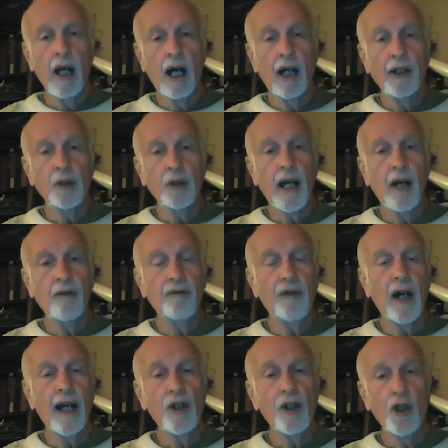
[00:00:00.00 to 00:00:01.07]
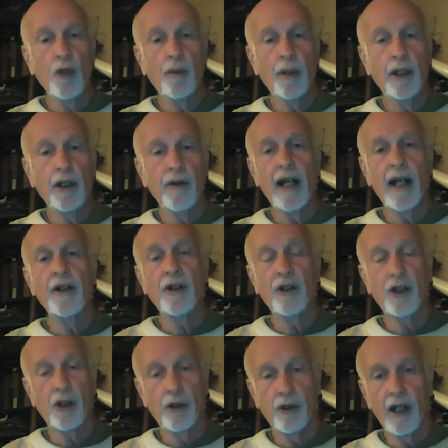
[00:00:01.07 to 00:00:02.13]
Hunt around, find Jupiter, that
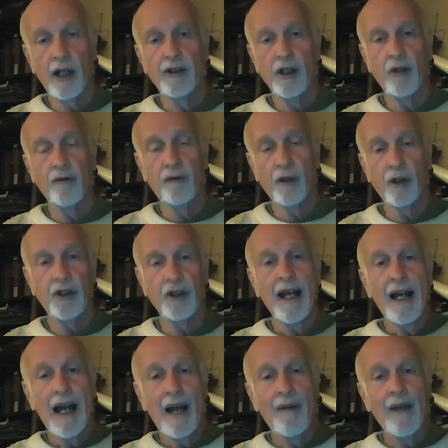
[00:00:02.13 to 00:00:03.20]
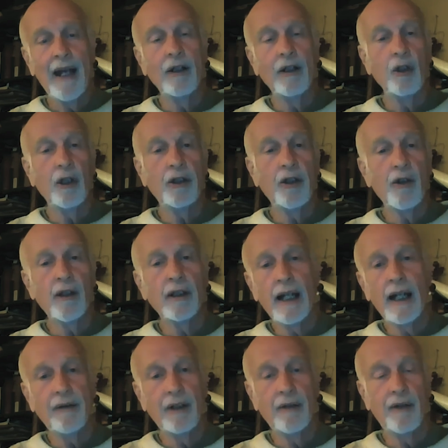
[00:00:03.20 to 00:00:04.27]
shines out first, and then look to the
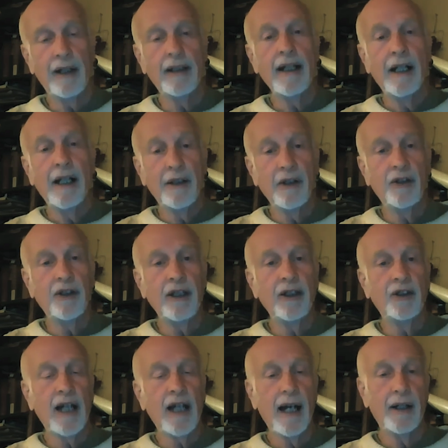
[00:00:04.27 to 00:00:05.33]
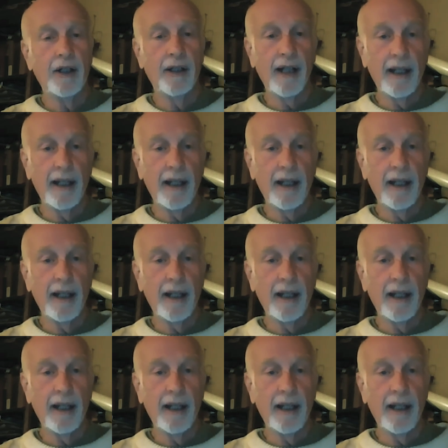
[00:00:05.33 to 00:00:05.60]
left of it to see Saturn.